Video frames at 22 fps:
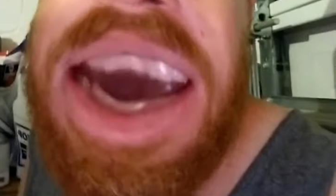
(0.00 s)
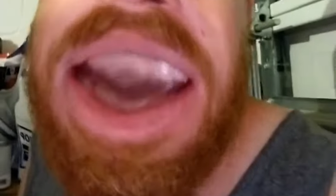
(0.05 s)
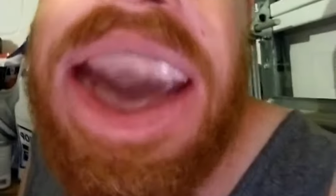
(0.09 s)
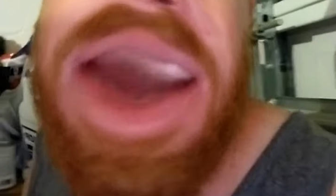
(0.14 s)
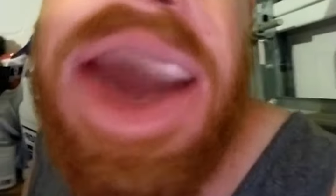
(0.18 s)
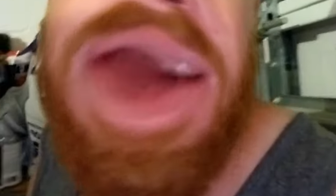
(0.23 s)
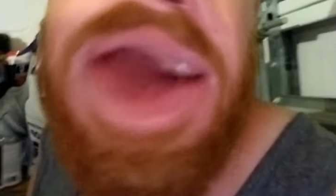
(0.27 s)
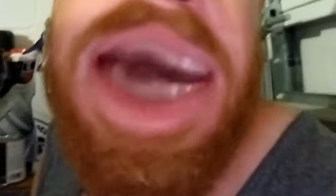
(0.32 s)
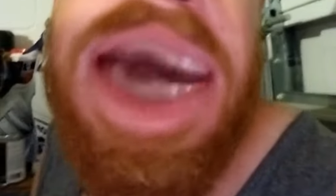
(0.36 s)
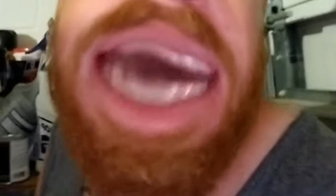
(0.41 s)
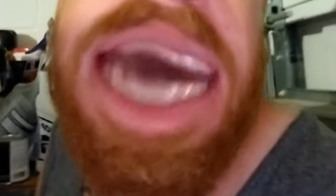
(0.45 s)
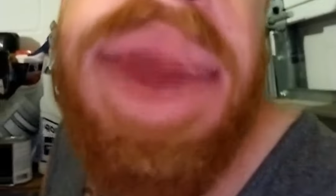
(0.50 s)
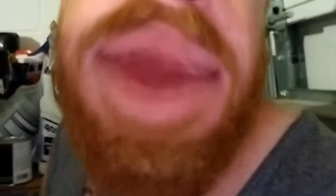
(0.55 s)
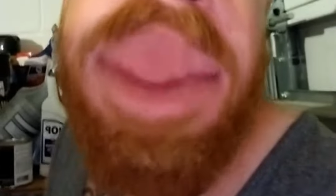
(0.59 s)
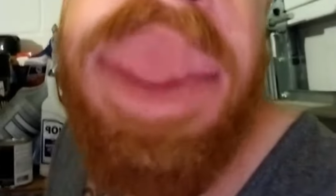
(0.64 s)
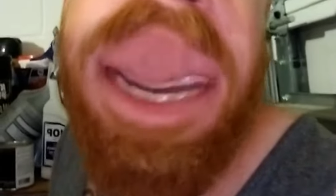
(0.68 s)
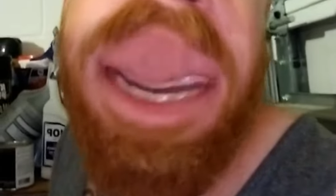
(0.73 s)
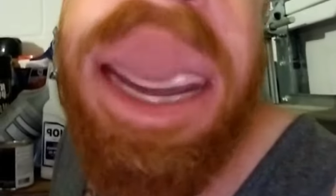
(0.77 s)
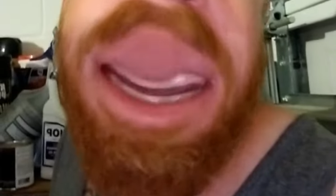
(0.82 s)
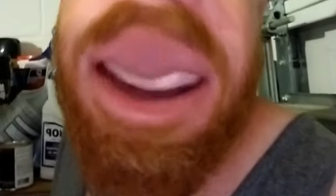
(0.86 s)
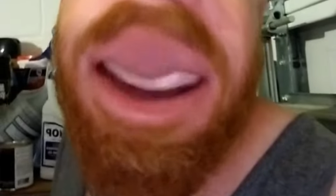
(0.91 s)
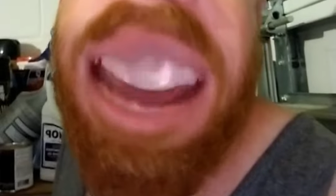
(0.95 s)
You
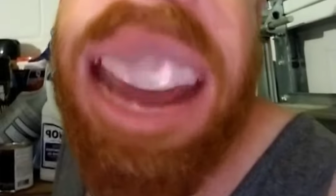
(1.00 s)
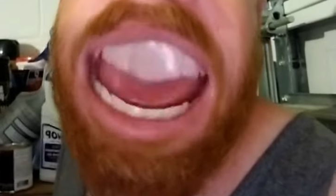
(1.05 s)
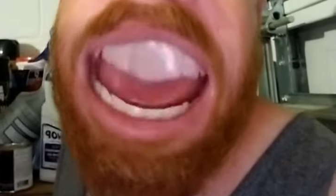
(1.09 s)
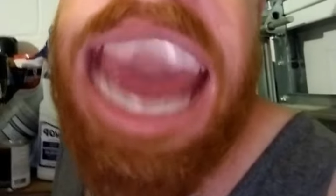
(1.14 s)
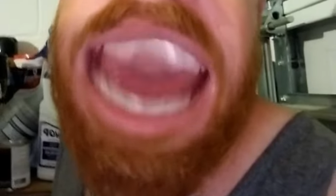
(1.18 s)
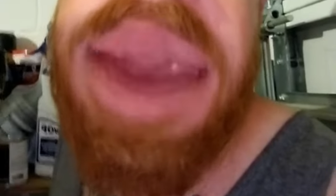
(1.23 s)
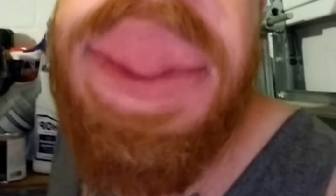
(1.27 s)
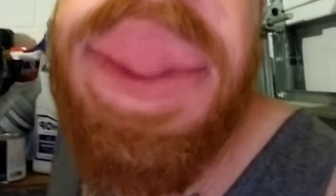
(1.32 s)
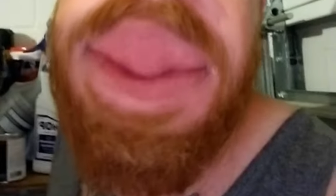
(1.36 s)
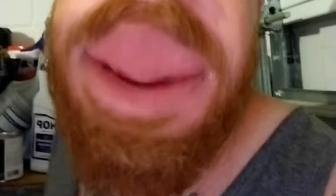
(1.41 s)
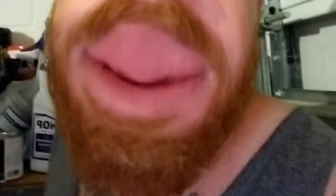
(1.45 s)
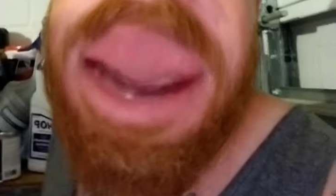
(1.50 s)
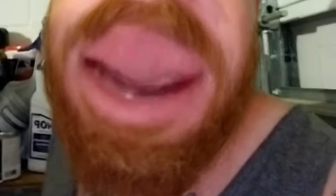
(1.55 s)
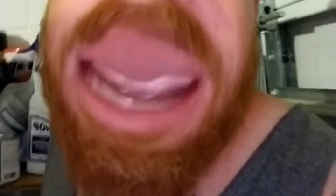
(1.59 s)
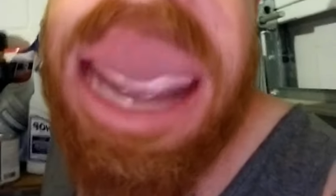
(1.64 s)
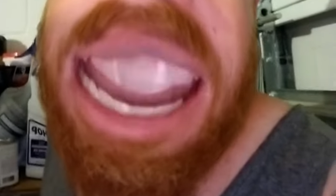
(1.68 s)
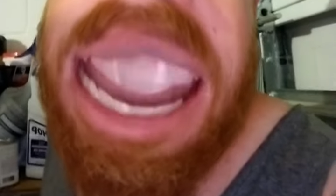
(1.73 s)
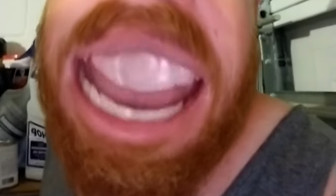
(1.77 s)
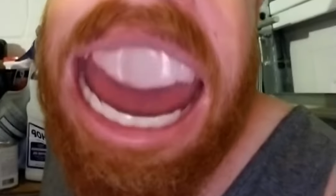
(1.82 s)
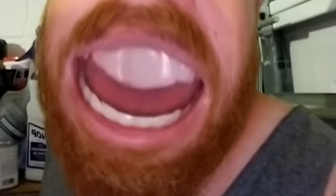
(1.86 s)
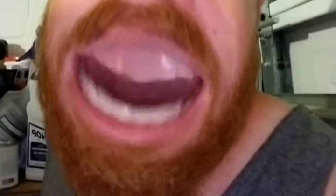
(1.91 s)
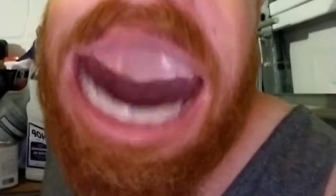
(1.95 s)
give me your
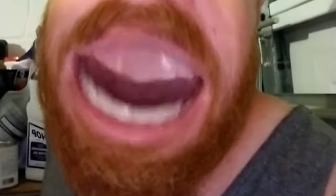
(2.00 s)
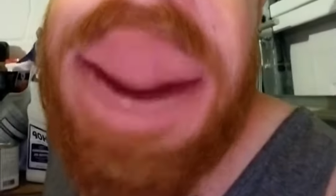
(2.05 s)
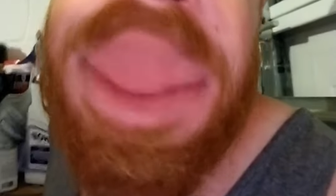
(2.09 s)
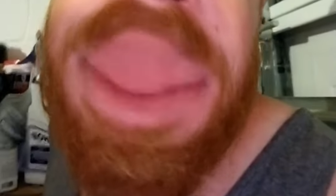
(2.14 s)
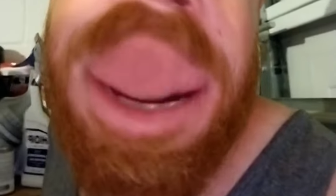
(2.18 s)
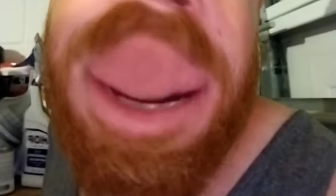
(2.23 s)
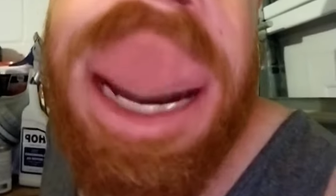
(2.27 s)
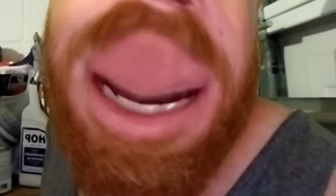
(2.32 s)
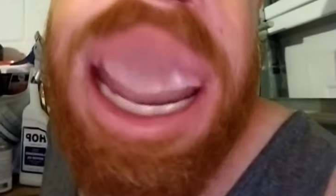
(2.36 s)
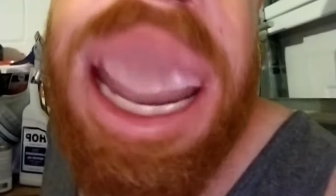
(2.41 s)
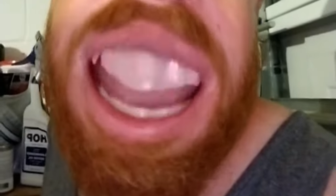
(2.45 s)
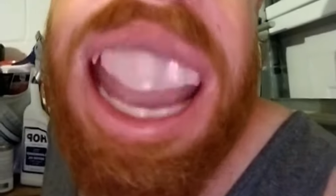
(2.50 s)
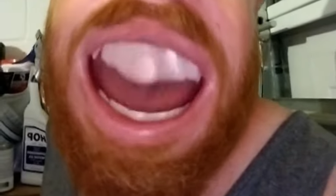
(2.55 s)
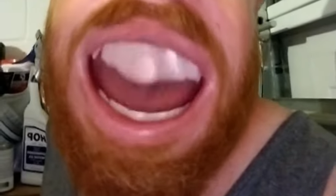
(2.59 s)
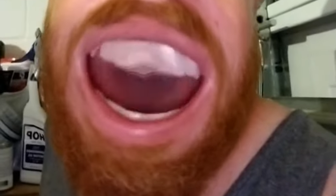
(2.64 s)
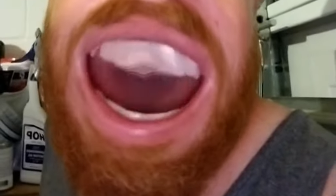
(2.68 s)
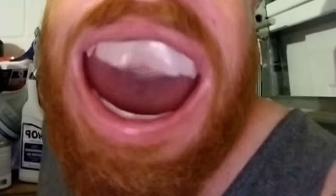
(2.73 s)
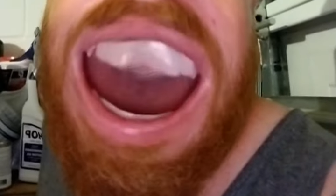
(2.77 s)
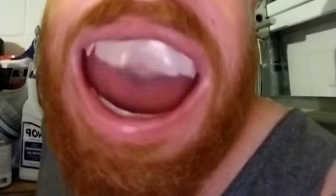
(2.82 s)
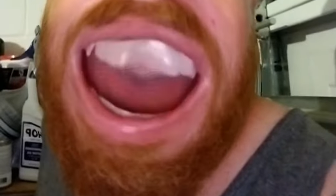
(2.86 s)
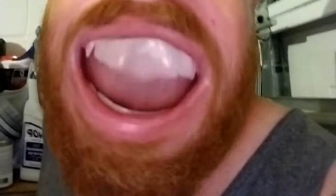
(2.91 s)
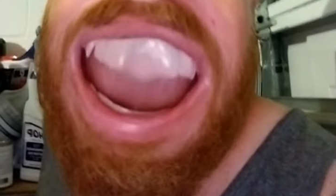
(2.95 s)
apron, I'll put it
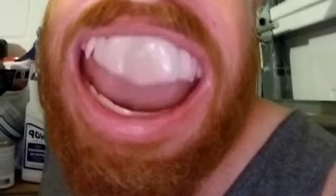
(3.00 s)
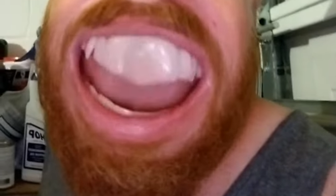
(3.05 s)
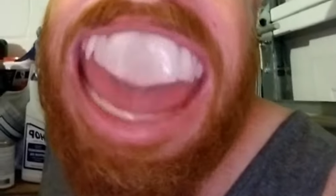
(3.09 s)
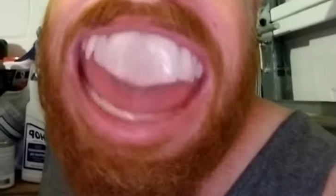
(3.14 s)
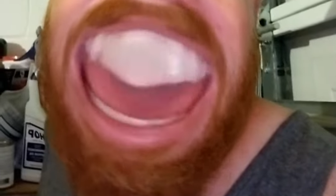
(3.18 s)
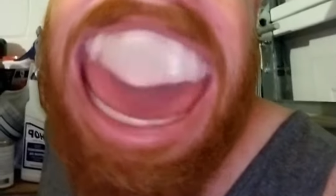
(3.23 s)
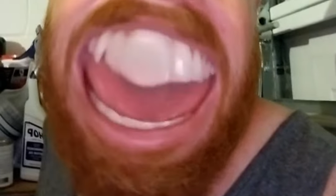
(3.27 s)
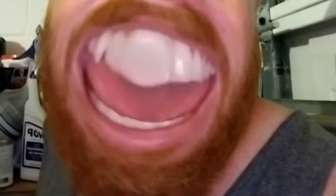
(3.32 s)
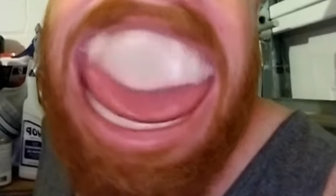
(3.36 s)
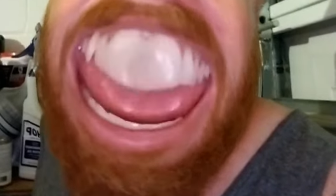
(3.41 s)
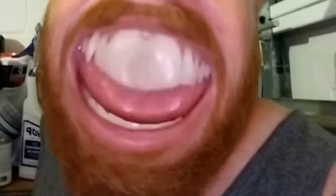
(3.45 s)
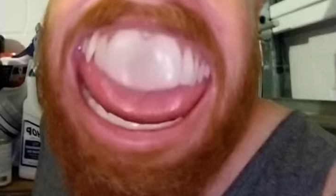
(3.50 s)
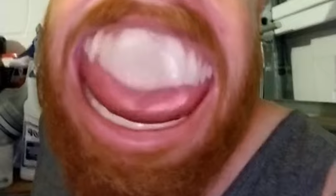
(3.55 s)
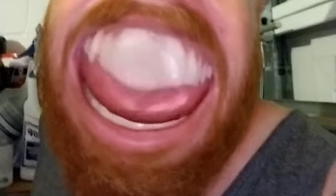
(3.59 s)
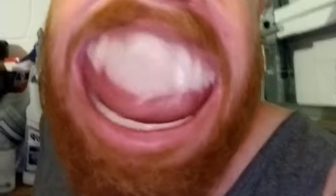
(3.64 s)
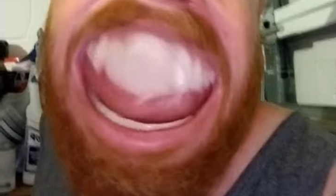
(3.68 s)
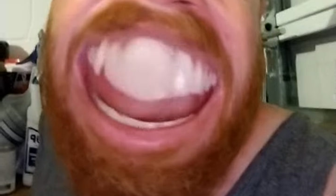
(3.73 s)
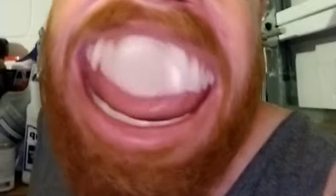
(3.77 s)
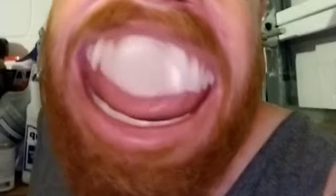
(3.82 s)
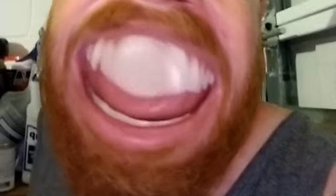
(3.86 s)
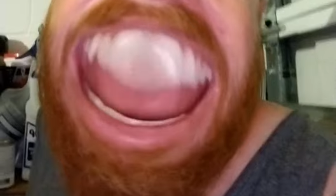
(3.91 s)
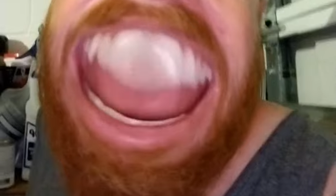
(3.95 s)
on,
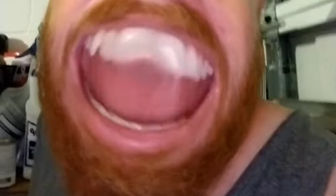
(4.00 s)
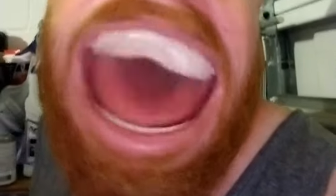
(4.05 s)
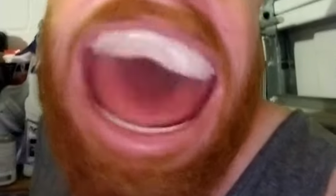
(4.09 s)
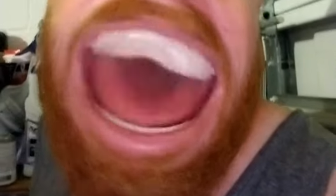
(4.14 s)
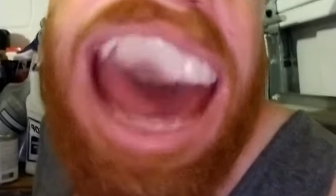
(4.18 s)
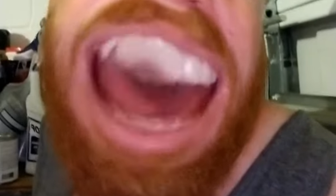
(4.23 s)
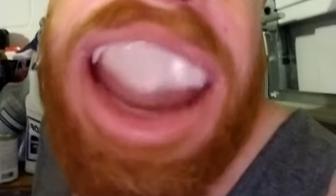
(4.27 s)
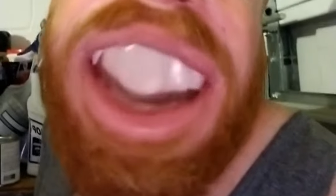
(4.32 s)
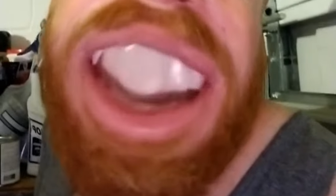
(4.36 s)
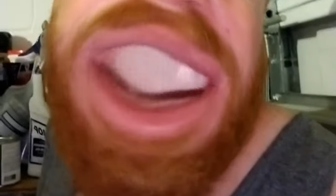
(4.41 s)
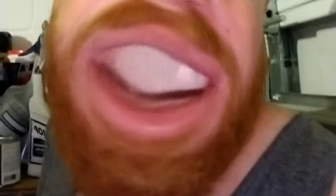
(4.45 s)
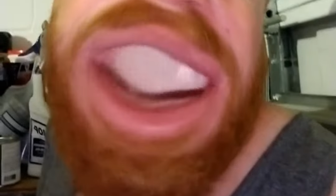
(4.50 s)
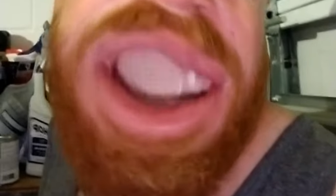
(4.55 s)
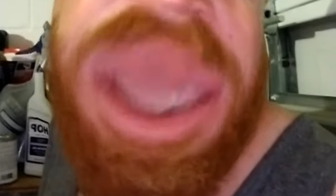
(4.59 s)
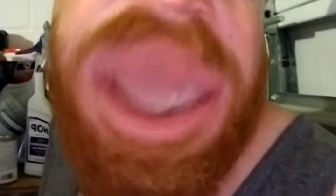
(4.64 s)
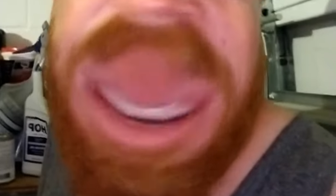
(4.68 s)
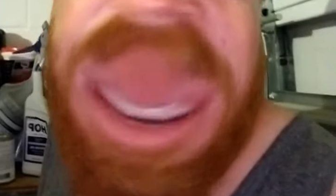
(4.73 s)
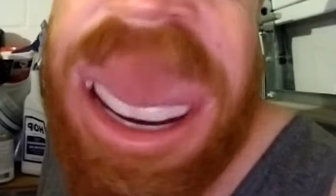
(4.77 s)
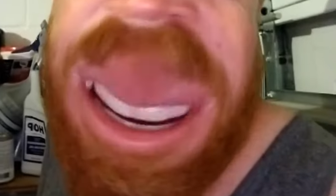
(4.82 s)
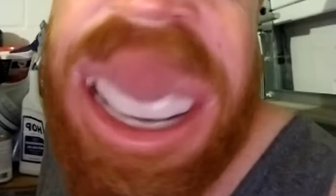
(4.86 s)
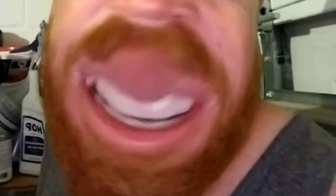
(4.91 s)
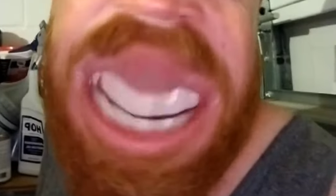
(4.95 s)
and then I'll
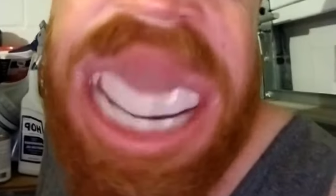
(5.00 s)
do your